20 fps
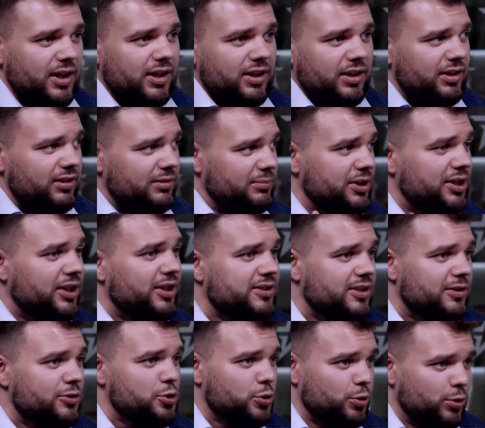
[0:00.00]
equipment.
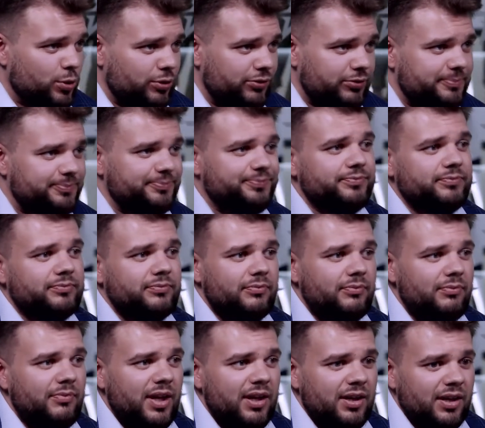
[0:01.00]
And Dmitry Duyunov,
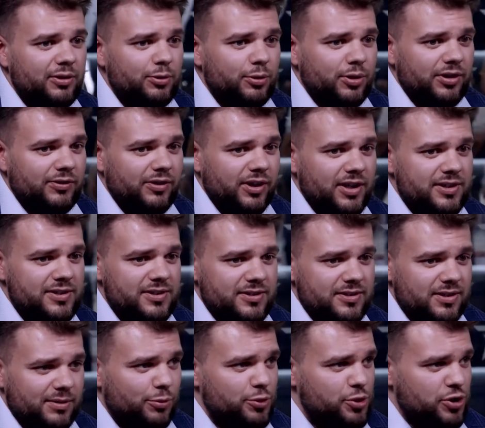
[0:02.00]
who is the developer
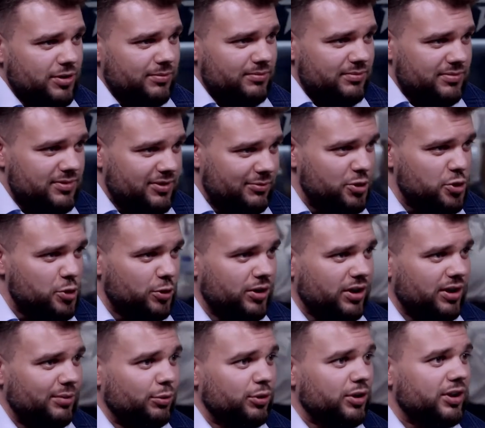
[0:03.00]
of combined winding
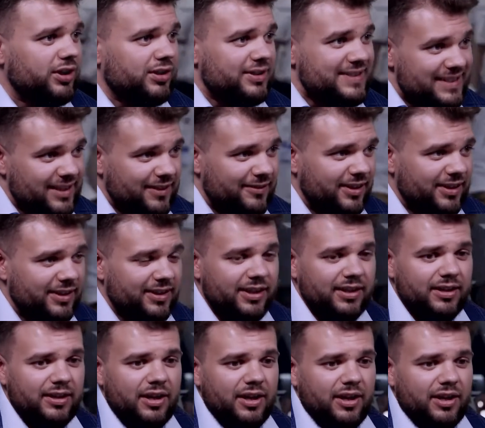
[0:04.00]
Slavyanka,
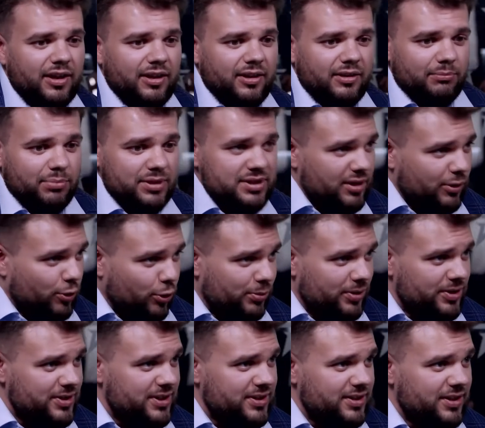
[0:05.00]
learned about that
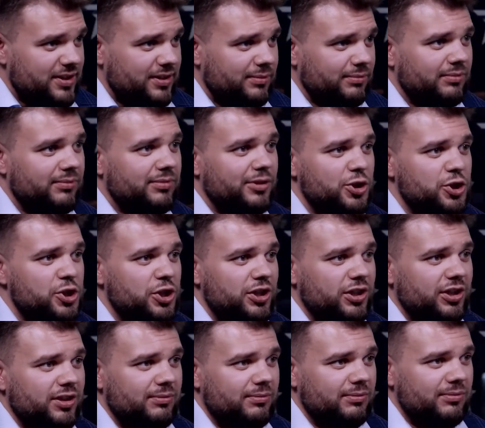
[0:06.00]
solution back in
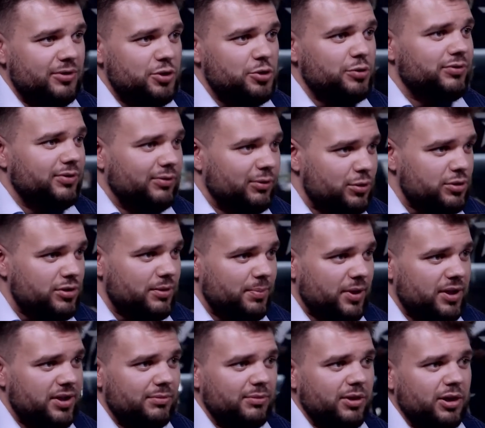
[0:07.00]
1995.
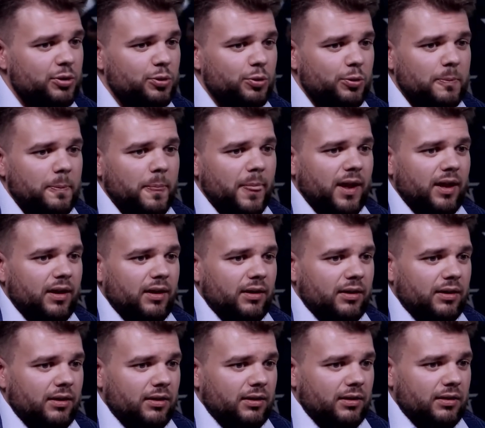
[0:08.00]
He
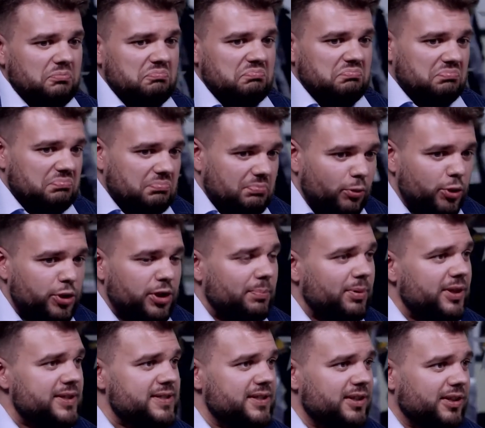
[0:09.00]
multiplied the idea, he developed
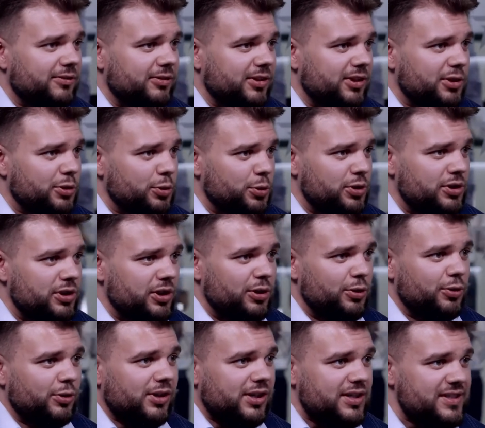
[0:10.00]
it. He
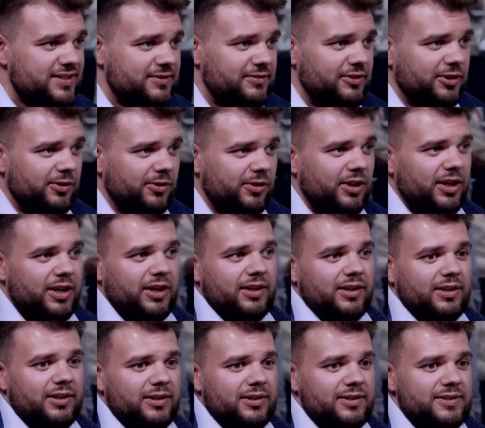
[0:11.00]
created more than 300
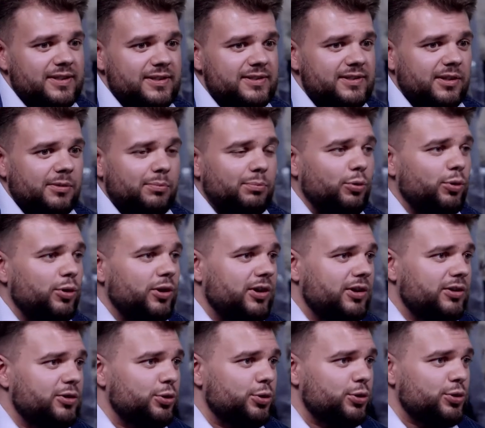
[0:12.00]
electromagnetic
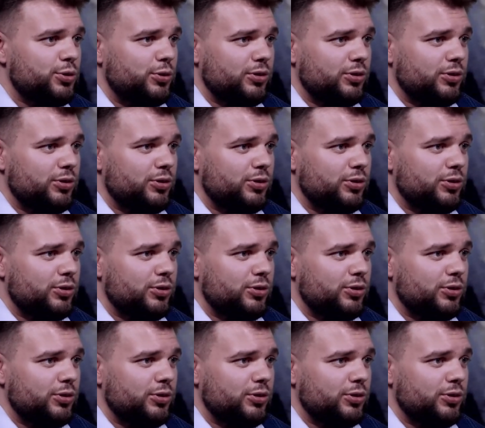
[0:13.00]
schemes.